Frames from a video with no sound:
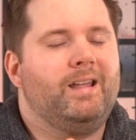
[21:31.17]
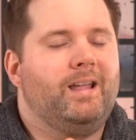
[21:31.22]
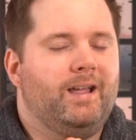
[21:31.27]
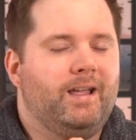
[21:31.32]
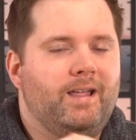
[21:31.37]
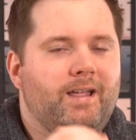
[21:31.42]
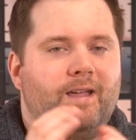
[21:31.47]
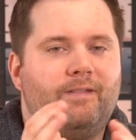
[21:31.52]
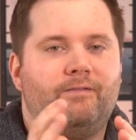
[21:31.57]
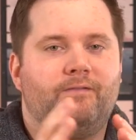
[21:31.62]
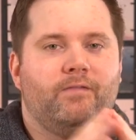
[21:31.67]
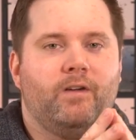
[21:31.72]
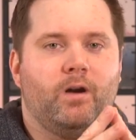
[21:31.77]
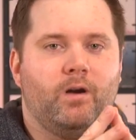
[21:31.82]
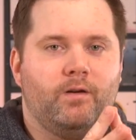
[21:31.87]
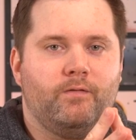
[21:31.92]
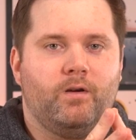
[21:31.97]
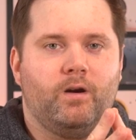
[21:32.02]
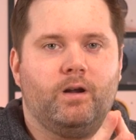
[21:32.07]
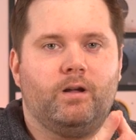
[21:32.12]
It can get
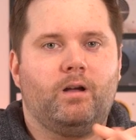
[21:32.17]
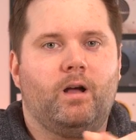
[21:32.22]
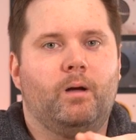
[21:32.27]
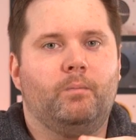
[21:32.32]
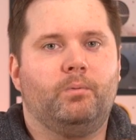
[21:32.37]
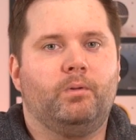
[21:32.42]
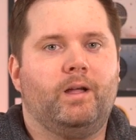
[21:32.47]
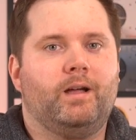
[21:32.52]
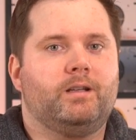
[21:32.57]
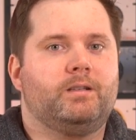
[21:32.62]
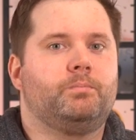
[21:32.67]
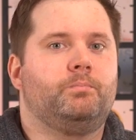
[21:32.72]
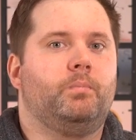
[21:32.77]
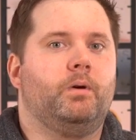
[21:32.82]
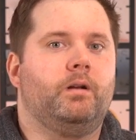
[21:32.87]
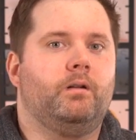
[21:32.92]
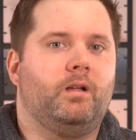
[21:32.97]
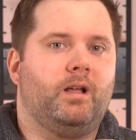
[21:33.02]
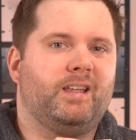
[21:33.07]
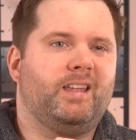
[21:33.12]
very, very complex,
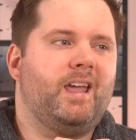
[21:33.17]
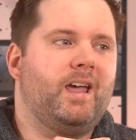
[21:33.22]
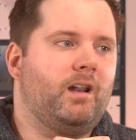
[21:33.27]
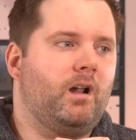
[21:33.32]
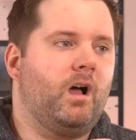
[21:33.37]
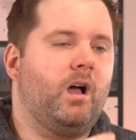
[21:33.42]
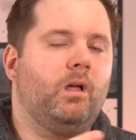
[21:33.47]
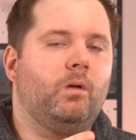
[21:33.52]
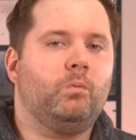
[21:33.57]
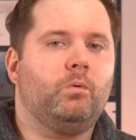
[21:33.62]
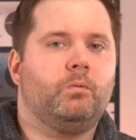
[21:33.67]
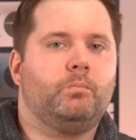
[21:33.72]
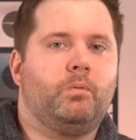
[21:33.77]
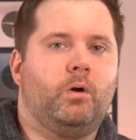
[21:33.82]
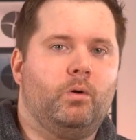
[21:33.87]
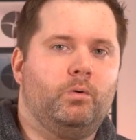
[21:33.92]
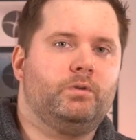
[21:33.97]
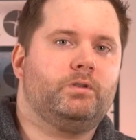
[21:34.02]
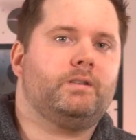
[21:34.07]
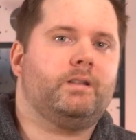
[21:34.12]
but again, I will
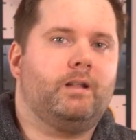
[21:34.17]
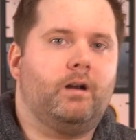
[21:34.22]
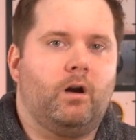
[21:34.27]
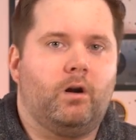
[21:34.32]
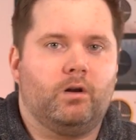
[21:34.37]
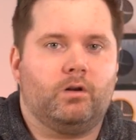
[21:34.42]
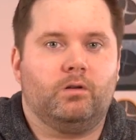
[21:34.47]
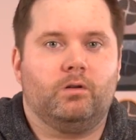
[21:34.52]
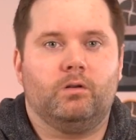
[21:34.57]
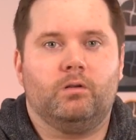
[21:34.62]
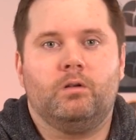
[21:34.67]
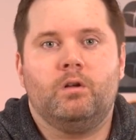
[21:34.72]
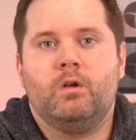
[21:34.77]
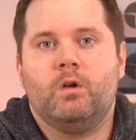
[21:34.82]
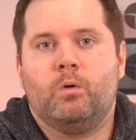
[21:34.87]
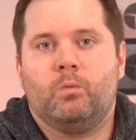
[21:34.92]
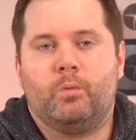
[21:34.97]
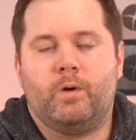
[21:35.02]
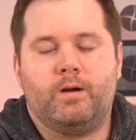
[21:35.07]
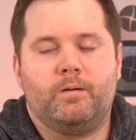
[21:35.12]
post an article
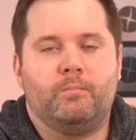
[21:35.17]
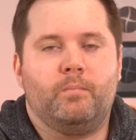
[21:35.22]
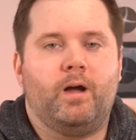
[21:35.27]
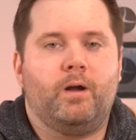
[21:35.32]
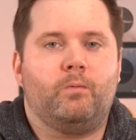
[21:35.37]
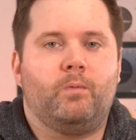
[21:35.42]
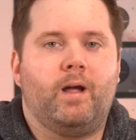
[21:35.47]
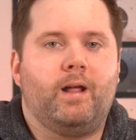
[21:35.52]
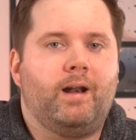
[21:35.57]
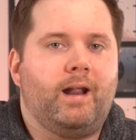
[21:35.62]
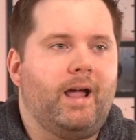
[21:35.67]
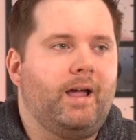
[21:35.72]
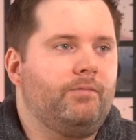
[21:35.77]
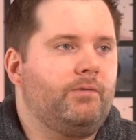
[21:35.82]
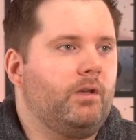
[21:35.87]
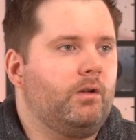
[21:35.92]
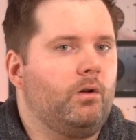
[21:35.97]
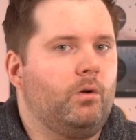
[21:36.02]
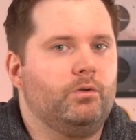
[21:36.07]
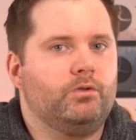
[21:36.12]
written by Red Hat
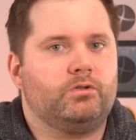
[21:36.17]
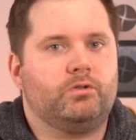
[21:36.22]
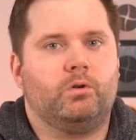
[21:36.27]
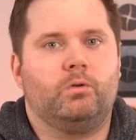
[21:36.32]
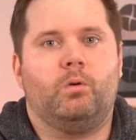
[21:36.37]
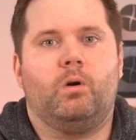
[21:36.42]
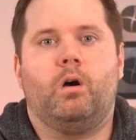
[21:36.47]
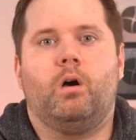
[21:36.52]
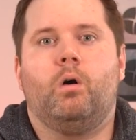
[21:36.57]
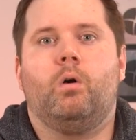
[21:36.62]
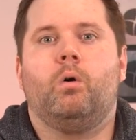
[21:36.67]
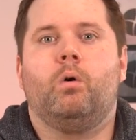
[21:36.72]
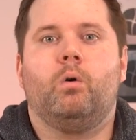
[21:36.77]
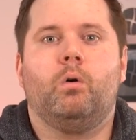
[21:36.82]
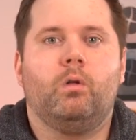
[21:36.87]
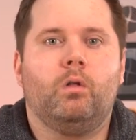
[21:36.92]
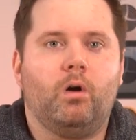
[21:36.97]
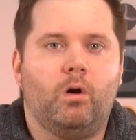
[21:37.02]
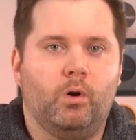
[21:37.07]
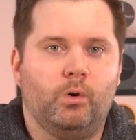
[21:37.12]
that goes through a
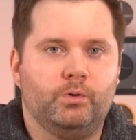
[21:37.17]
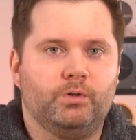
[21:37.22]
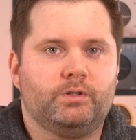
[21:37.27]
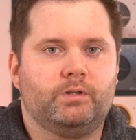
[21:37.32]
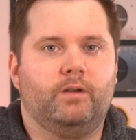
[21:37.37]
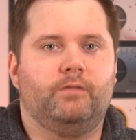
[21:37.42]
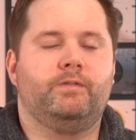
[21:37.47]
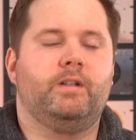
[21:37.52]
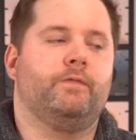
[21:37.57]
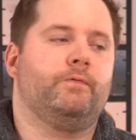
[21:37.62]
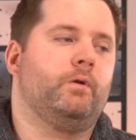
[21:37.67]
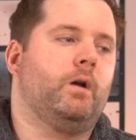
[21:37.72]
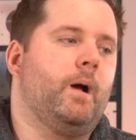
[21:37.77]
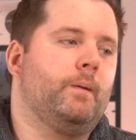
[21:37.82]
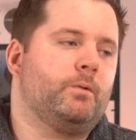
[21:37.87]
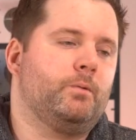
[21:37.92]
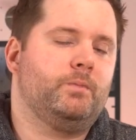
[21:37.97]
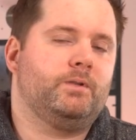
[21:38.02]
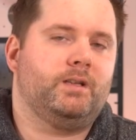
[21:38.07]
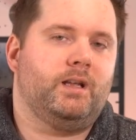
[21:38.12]
whole host of different
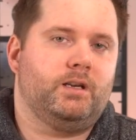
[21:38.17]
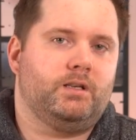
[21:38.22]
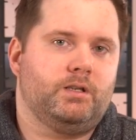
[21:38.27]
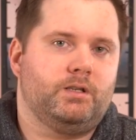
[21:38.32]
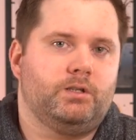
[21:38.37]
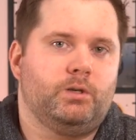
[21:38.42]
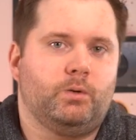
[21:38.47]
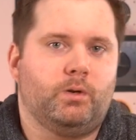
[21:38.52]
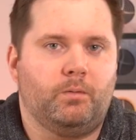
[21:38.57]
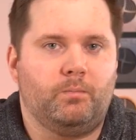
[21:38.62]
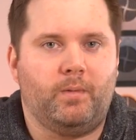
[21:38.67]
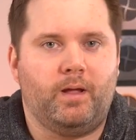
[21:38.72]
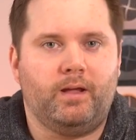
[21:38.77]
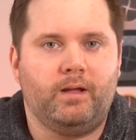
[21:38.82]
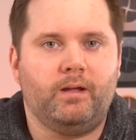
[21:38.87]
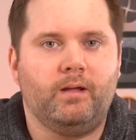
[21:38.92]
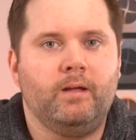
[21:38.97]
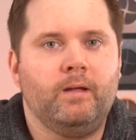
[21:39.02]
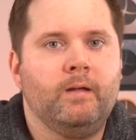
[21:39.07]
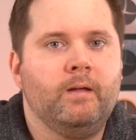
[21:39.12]
optimizations you can
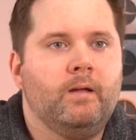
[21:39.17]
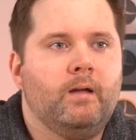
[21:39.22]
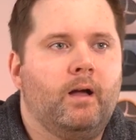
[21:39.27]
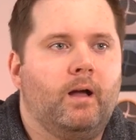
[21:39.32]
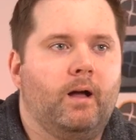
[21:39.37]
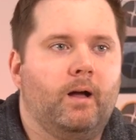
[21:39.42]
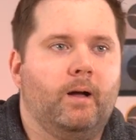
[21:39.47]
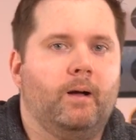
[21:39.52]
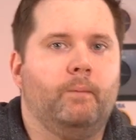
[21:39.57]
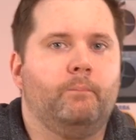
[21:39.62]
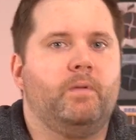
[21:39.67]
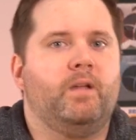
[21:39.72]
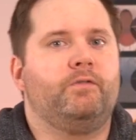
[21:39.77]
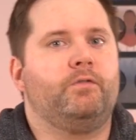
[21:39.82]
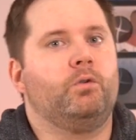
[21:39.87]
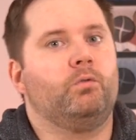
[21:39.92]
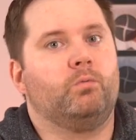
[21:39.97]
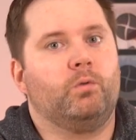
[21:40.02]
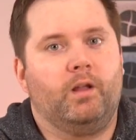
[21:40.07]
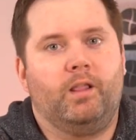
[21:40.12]
make if
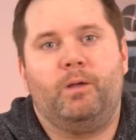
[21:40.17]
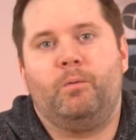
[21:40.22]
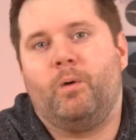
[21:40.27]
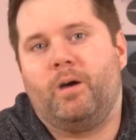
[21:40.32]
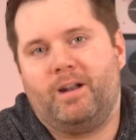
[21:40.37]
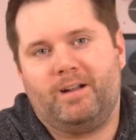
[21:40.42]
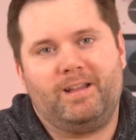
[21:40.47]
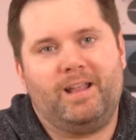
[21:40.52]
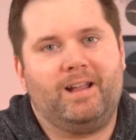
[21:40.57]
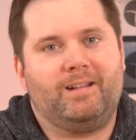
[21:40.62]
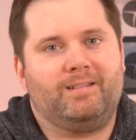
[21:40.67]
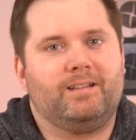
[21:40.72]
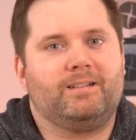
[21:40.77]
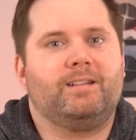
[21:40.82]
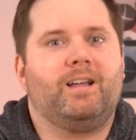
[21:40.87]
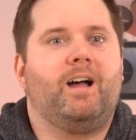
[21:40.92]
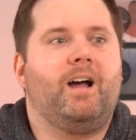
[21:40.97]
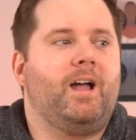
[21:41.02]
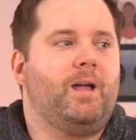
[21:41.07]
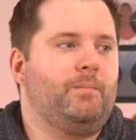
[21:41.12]
you really want to take the
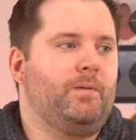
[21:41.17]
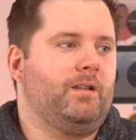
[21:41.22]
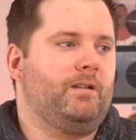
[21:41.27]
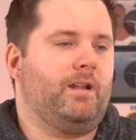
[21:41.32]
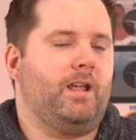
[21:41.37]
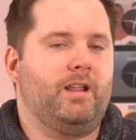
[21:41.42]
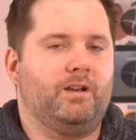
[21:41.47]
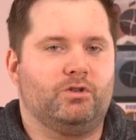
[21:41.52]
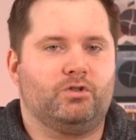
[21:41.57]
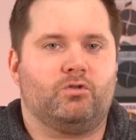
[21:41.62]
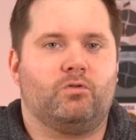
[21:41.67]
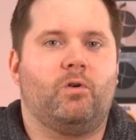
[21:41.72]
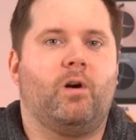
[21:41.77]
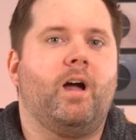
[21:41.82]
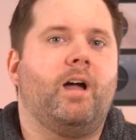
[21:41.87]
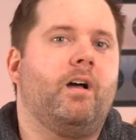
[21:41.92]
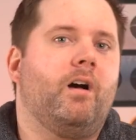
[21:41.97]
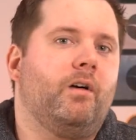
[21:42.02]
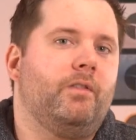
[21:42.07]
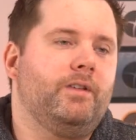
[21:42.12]
time and
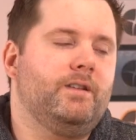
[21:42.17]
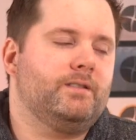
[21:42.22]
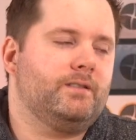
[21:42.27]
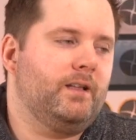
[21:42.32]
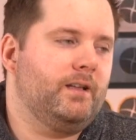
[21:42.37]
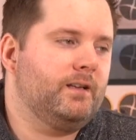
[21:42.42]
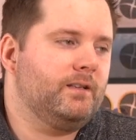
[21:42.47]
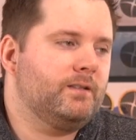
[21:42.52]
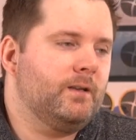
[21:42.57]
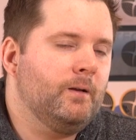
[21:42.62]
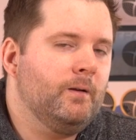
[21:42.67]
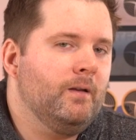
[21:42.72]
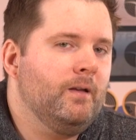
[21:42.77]
try all these things.